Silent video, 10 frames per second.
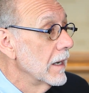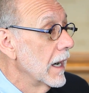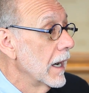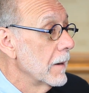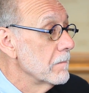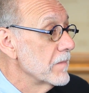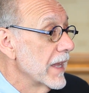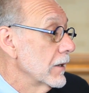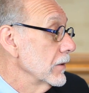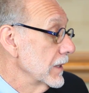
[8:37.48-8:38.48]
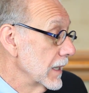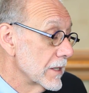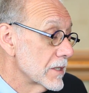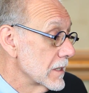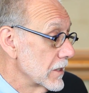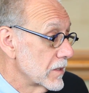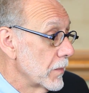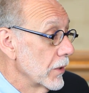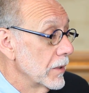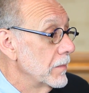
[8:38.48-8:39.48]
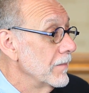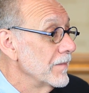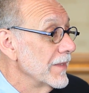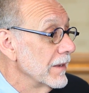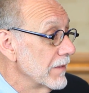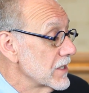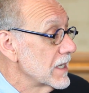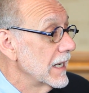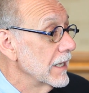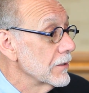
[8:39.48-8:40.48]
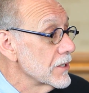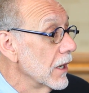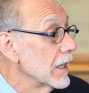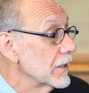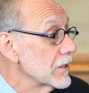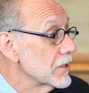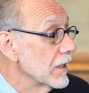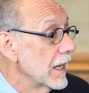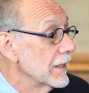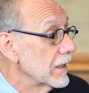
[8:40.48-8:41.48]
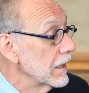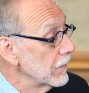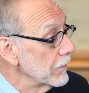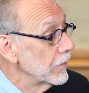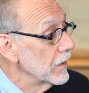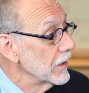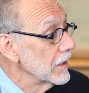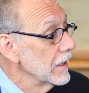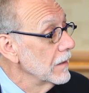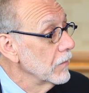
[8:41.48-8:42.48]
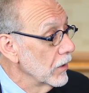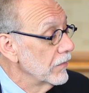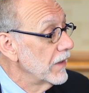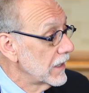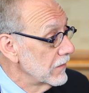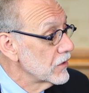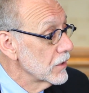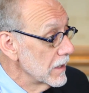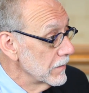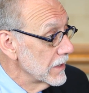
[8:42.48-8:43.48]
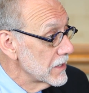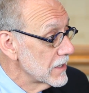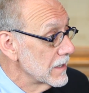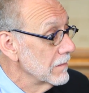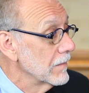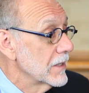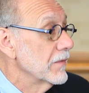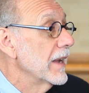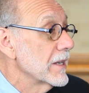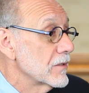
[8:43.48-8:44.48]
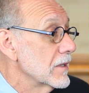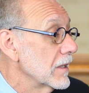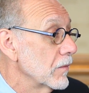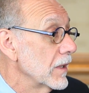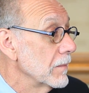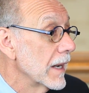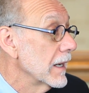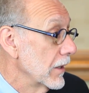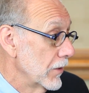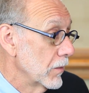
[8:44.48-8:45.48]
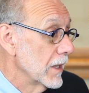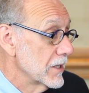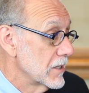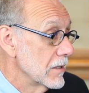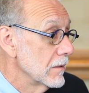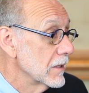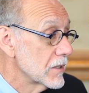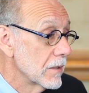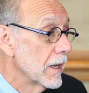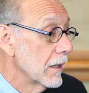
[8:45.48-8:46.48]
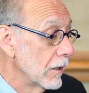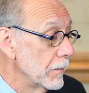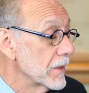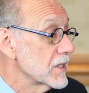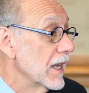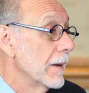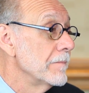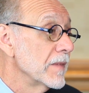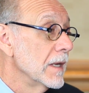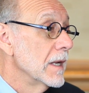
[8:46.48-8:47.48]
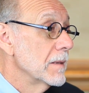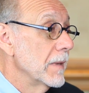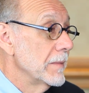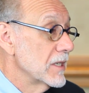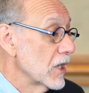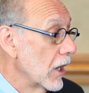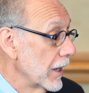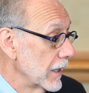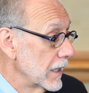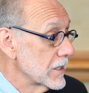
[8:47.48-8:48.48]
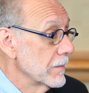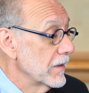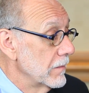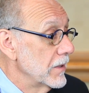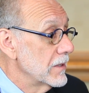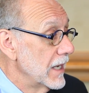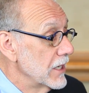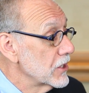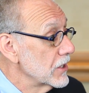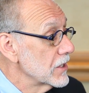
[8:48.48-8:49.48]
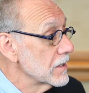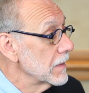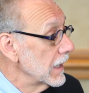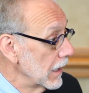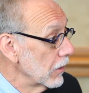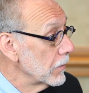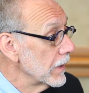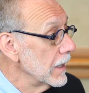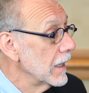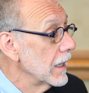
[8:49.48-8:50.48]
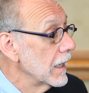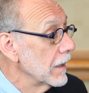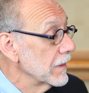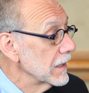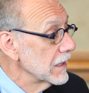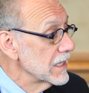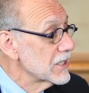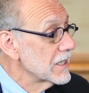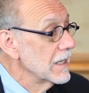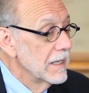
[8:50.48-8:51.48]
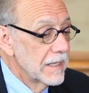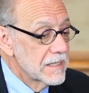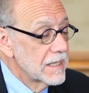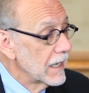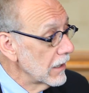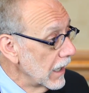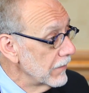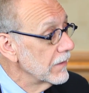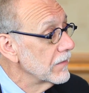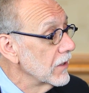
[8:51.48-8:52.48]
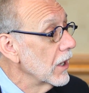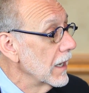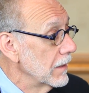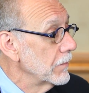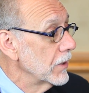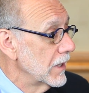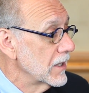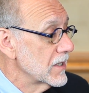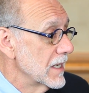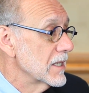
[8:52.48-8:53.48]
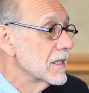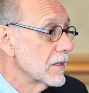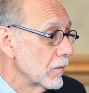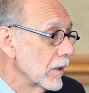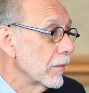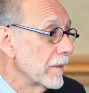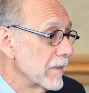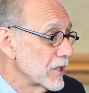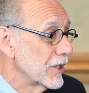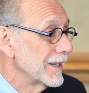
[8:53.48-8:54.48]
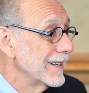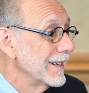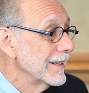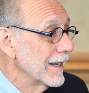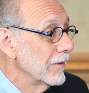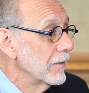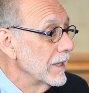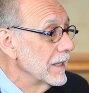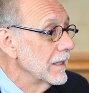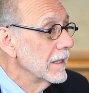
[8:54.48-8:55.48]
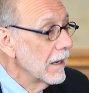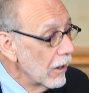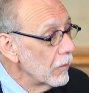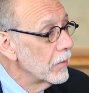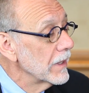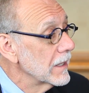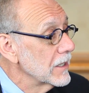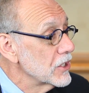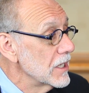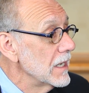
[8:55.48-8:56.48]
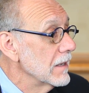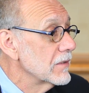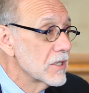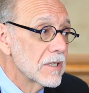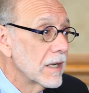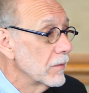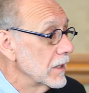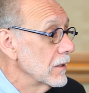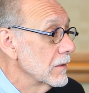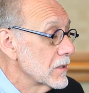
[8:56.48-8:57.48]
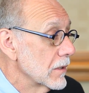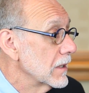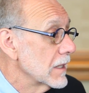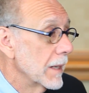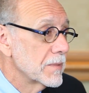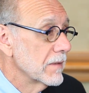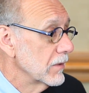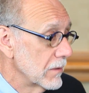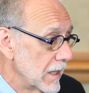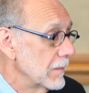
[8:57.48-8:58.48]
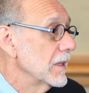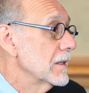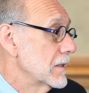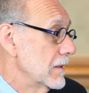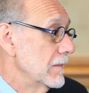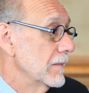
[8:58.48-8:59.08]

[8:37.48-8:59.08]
Um, that only has spurred investigators on to try to come up with more effective treatments much faster than we might otherwise do. And so our hope is that maybe targeting some of the mutations may help um, at least extend life, if not put the disease into real remission that we hope we can achieve, just like we do in certain types of leukemias.